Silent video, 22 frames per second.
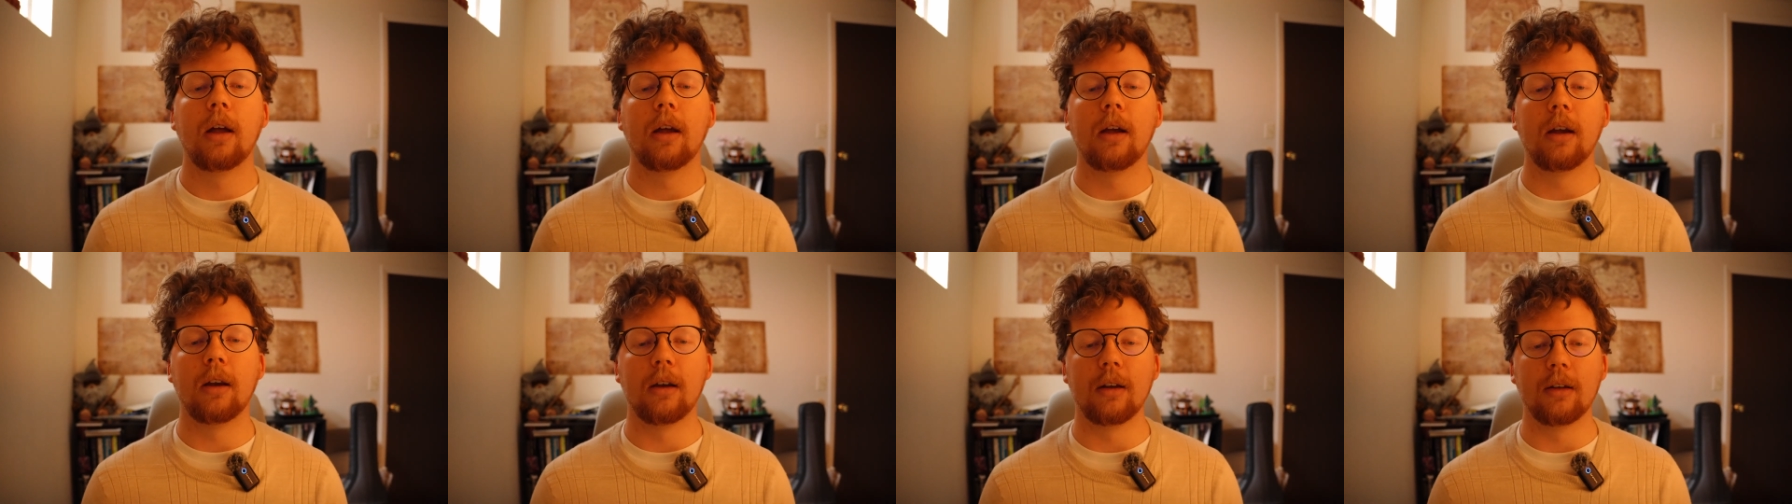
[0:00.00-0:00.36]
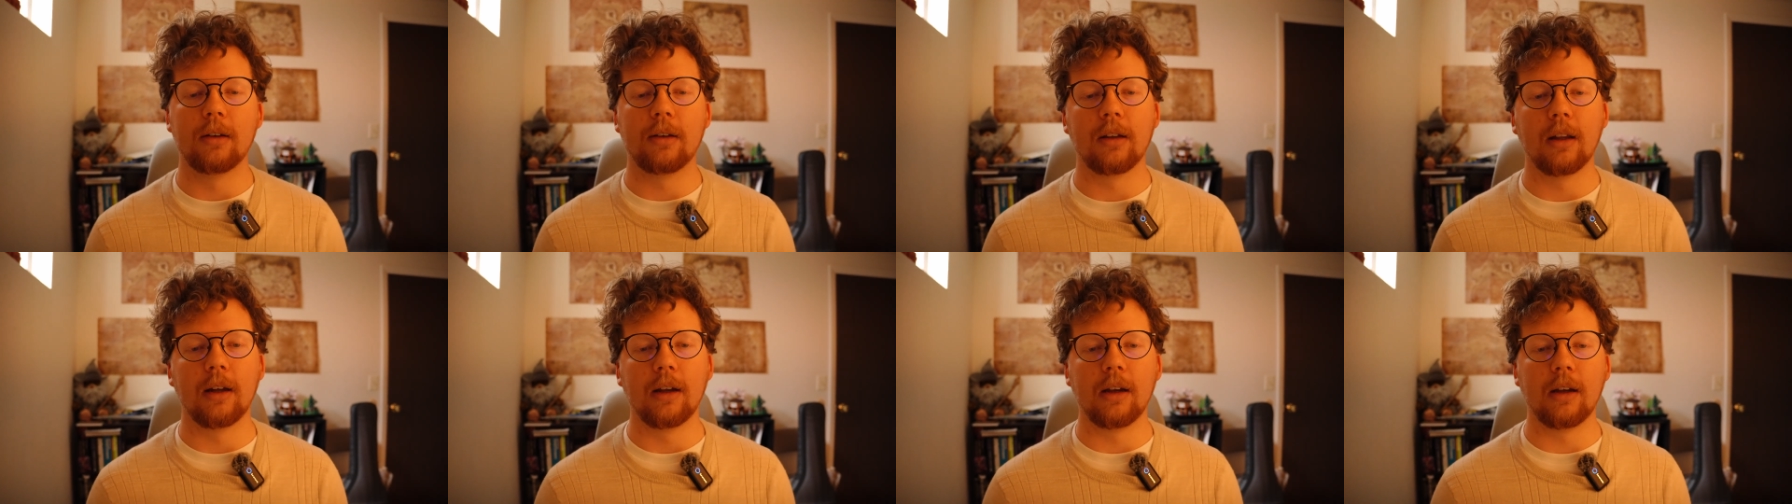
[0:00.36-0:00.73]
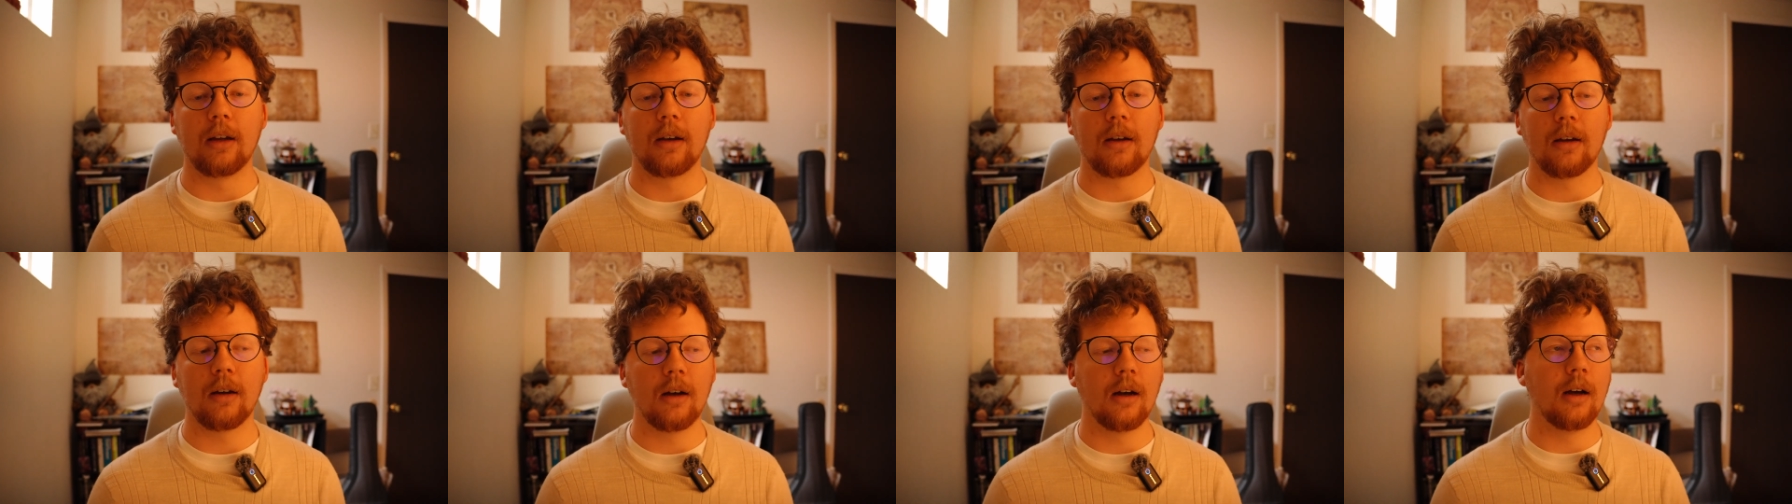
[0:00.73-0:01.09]
and it's
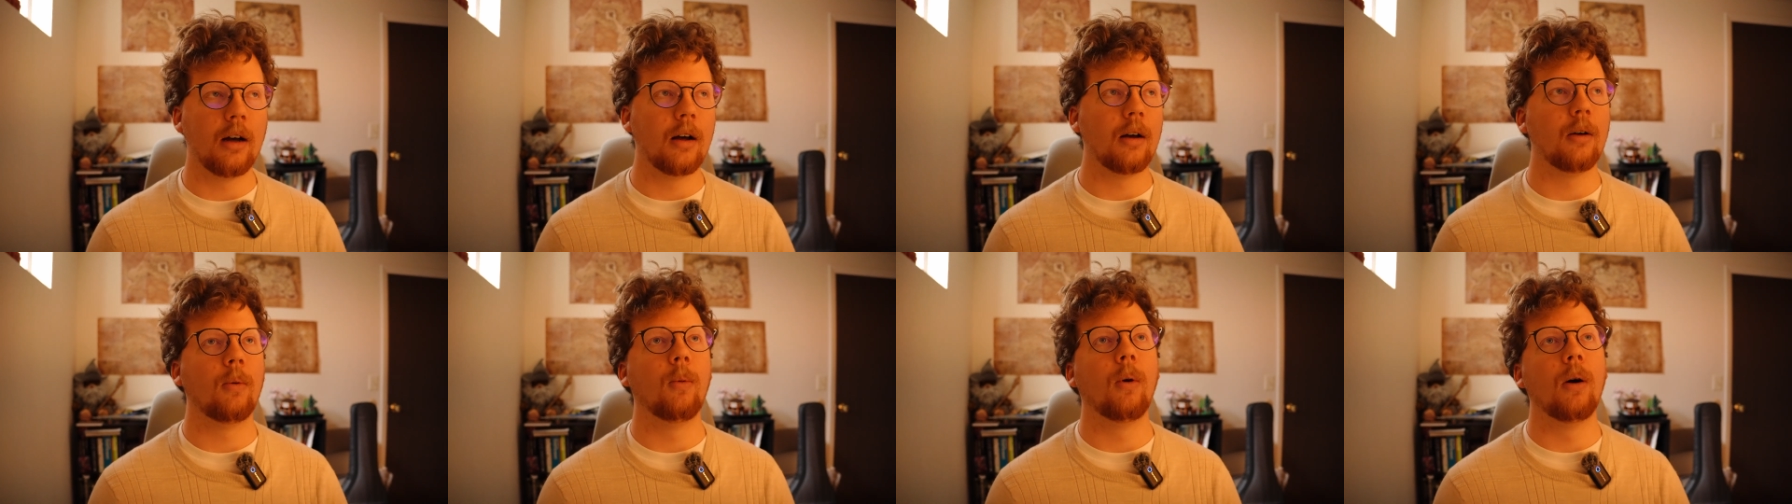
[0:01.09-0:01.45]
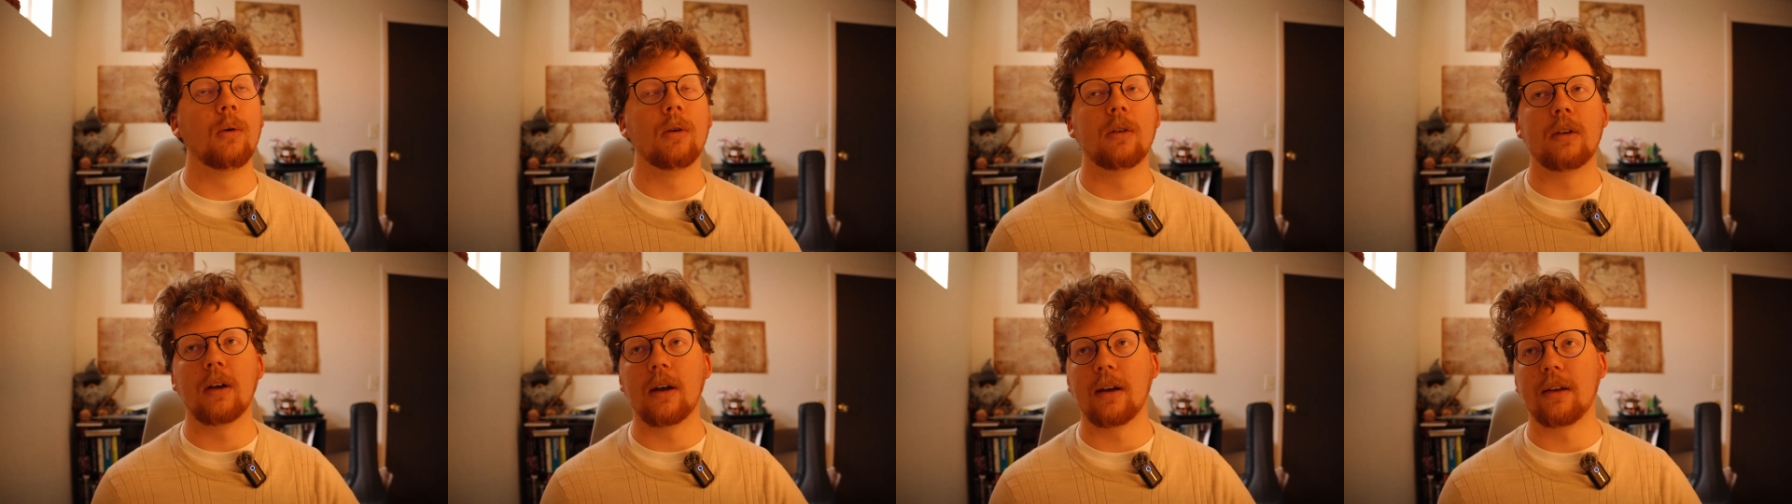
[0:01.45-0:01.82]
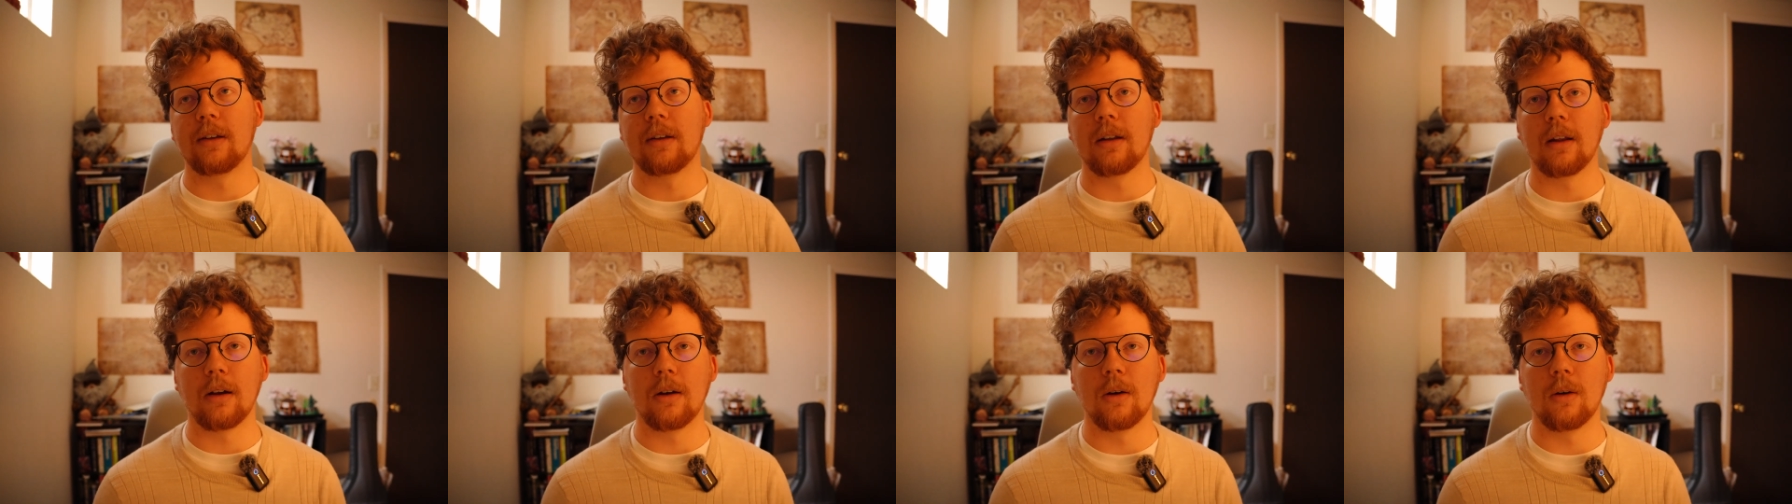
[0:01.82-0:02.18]
like, oh, woe is
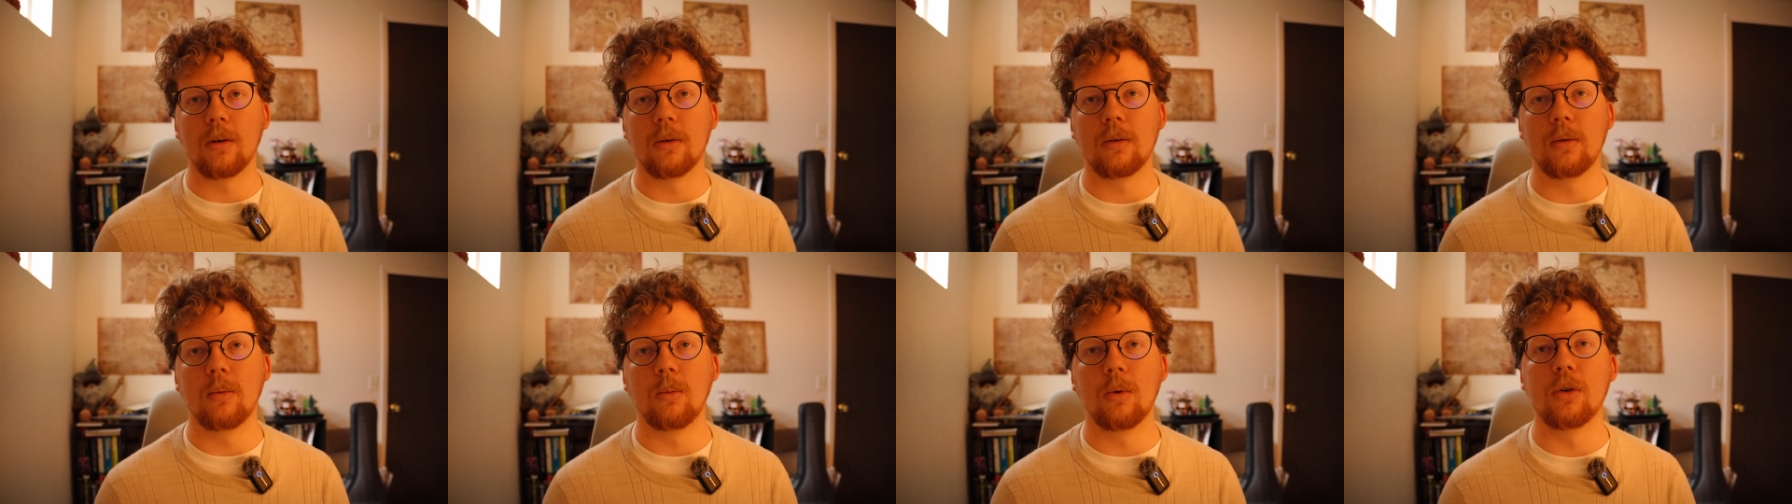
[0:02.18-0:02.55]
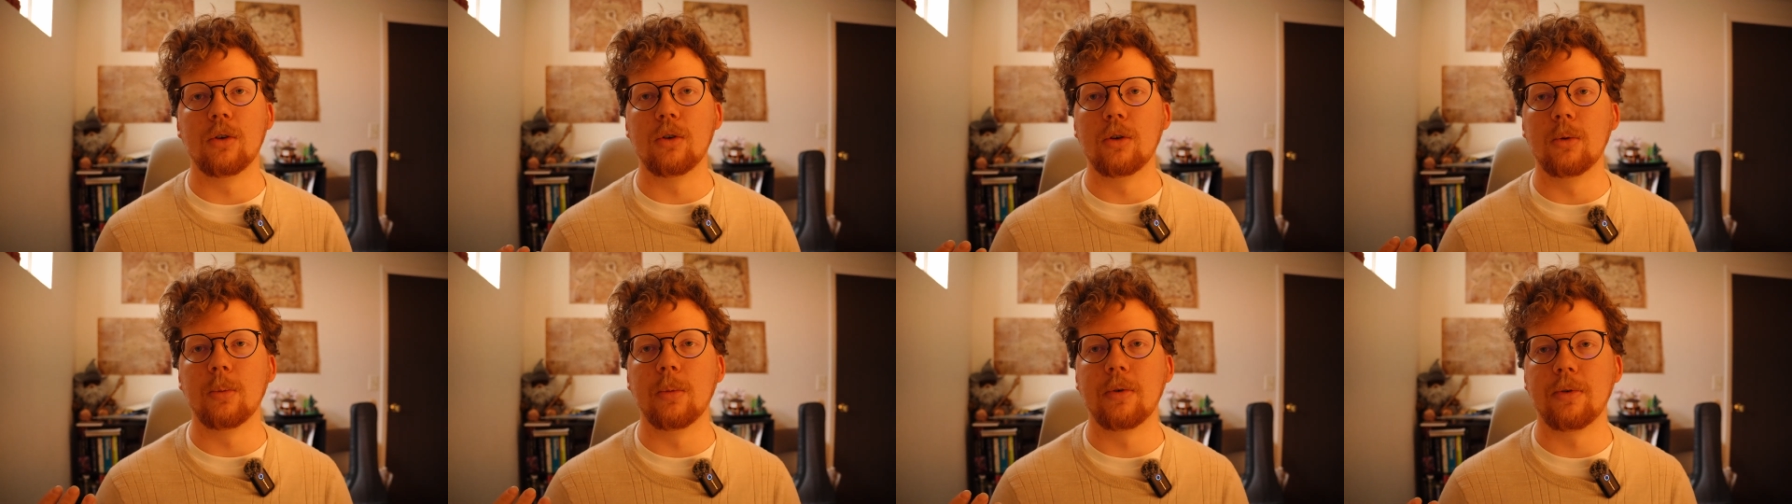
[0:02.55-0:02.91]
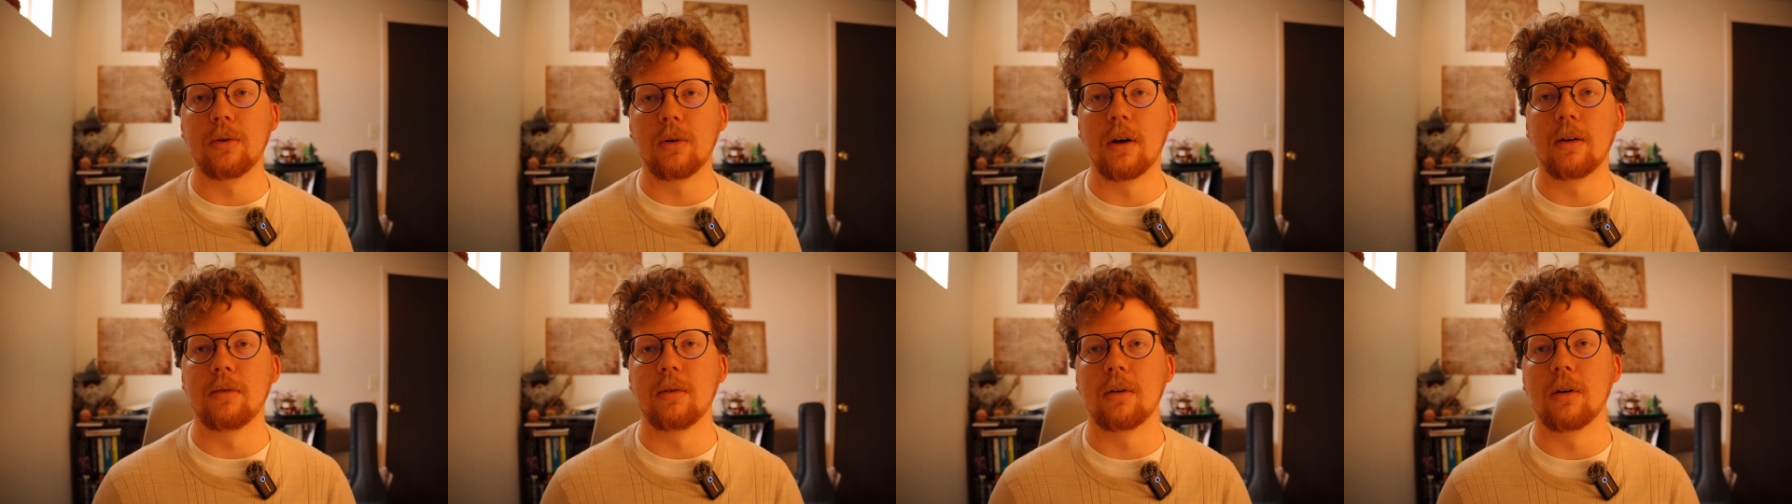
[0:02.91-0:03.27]
us, like we're doomed
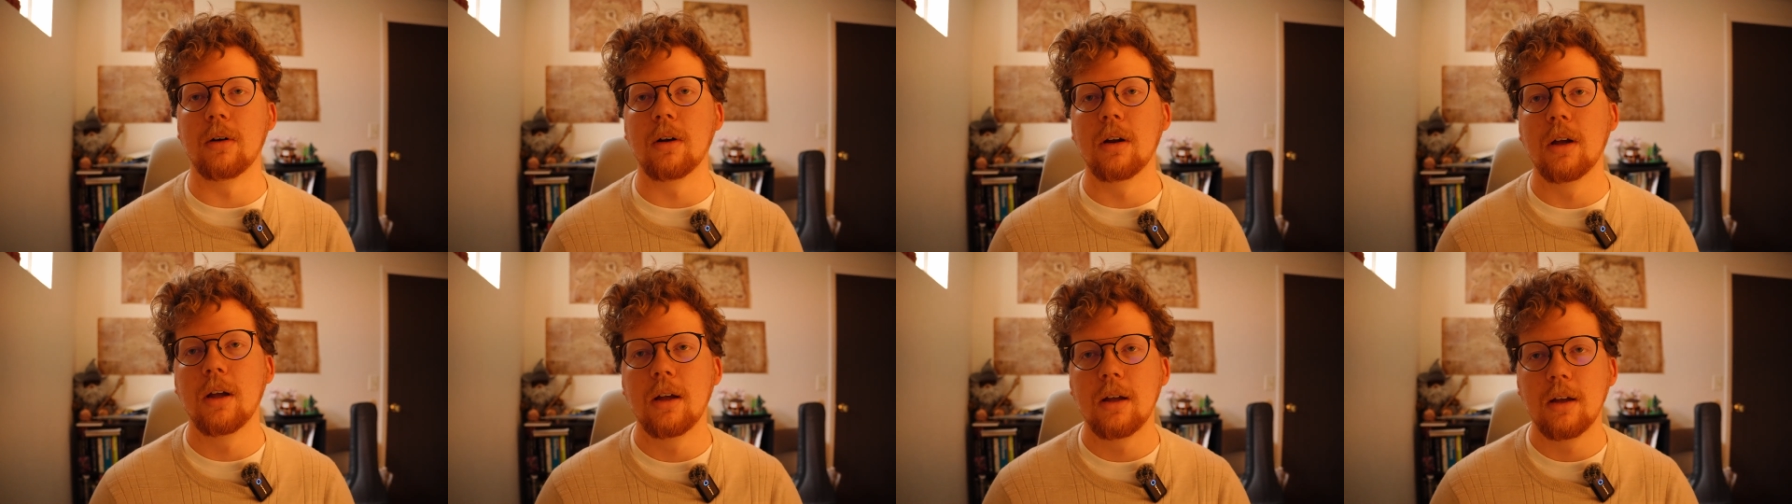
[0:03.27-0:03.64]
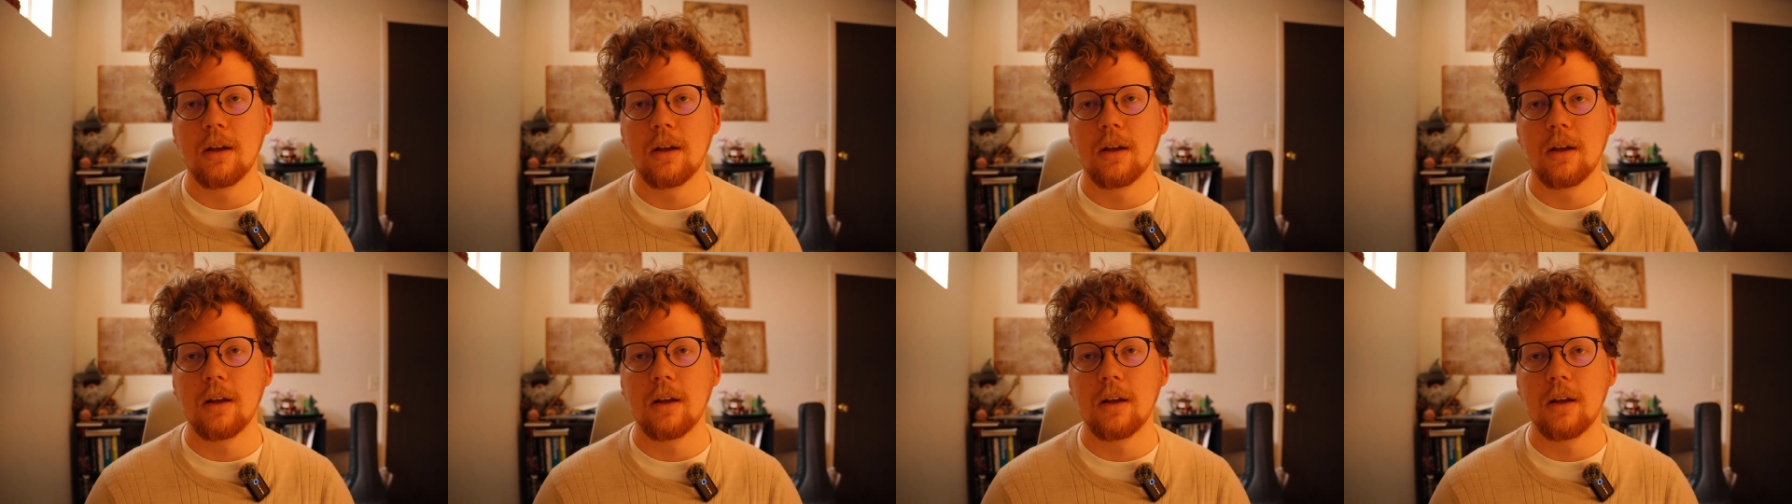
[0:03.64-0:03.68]
forever.